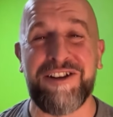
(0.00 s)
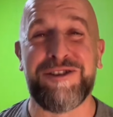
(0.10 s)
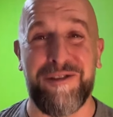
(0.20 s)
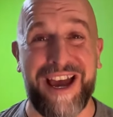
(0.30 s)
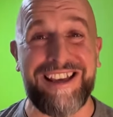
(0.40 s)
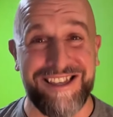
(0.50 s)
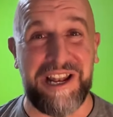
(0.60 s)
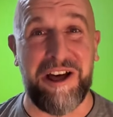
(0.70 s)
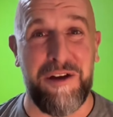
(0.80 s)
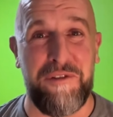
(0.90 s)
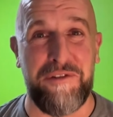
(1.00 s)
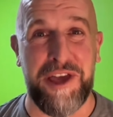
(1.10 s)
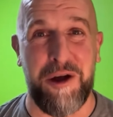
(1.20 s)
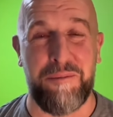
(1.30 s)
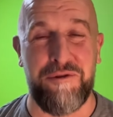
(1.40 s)
So that is the life of a
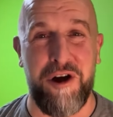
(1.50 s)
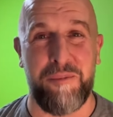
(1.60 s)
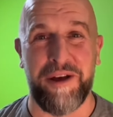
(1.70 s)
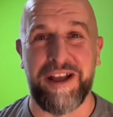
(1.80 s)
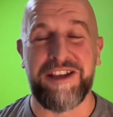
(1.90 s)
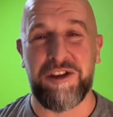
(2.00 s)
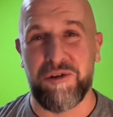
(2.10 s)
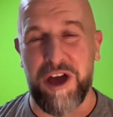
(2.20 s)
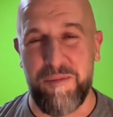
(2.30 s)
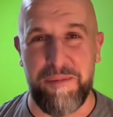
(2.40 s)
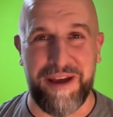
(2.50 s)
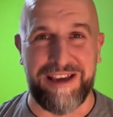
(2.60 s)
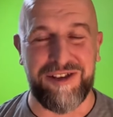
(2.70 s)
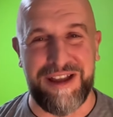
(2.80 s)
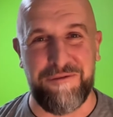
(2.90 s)
young prop. You'll come up
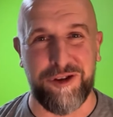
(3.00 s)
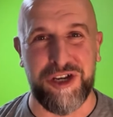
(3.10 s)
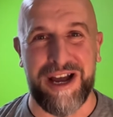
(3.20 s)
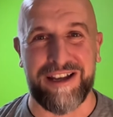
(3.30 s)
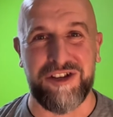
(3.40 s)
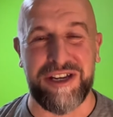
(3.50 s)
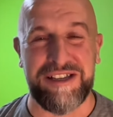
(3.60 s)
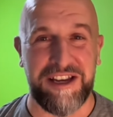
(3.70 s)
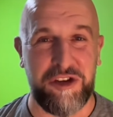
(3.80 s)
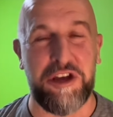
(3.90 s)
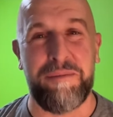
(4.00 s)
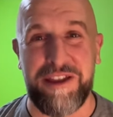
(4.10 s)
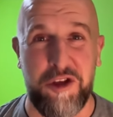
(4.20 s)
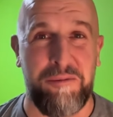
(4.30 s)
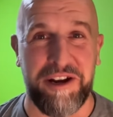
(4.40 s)
against different challenges and you can
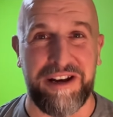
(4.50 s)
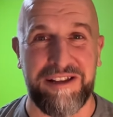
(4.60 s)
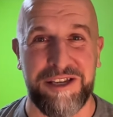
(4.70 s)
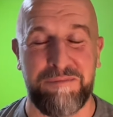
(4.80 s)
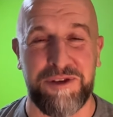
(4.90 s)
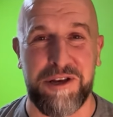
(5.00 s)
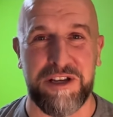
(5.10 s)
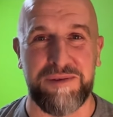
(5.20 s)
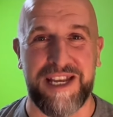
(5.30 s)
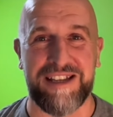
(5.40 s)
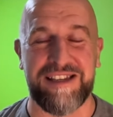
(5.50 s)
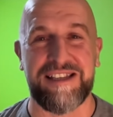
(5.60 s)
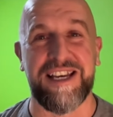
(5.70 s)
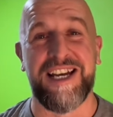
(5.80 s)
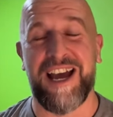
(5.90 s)
be dominant in some
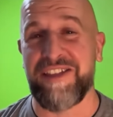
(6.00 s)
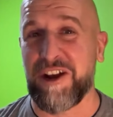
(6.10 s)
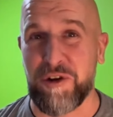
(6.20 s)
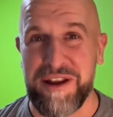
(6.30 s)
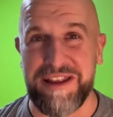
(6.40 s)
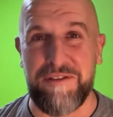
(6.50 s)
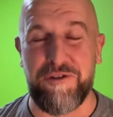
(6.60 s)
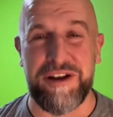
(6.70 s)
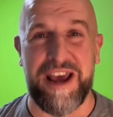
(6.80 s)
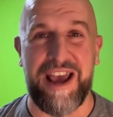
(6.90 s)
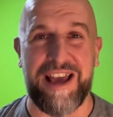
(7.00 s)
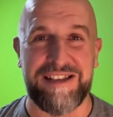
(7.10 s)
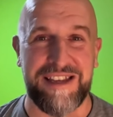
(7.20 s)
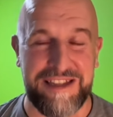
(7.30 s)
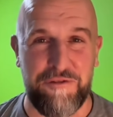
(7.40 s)
circumstances. And then on a different day
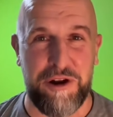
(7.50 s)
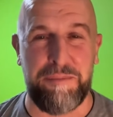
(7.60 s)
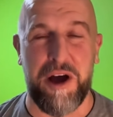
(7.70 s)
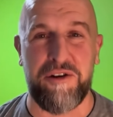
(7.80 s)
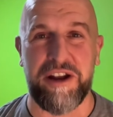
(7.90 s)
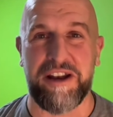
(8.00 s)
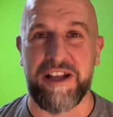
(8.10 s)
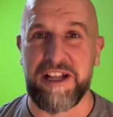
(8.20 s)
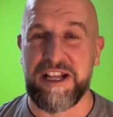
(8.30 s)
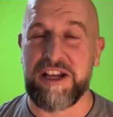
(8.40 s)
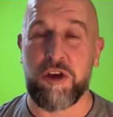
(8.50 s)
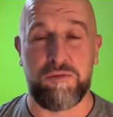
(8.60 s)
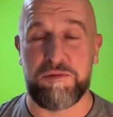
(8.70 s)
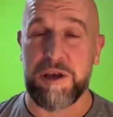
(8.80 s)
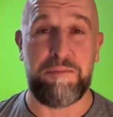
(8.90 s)
against a different opponent,
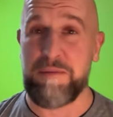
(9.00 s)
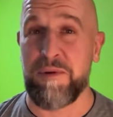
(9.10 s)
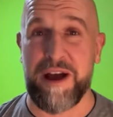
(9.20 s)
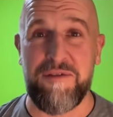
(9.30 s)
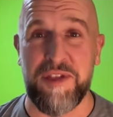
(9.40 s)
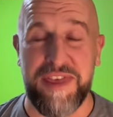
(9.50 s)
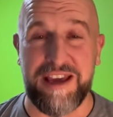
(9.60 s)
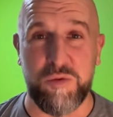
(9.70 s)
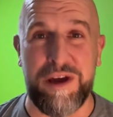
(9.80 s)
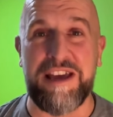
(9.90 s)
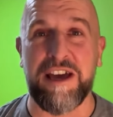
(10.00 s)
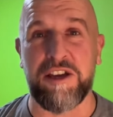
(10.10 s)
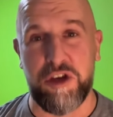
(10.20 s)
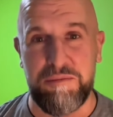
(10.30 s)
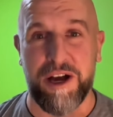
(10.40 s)
who some people might even think is weaker,
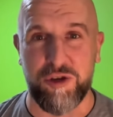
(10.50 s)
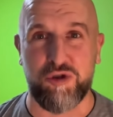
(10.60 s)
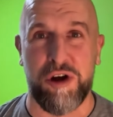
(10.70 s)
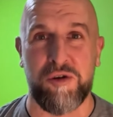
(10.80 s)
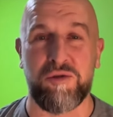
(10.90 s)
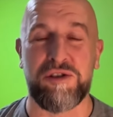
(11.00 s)
you might struggle.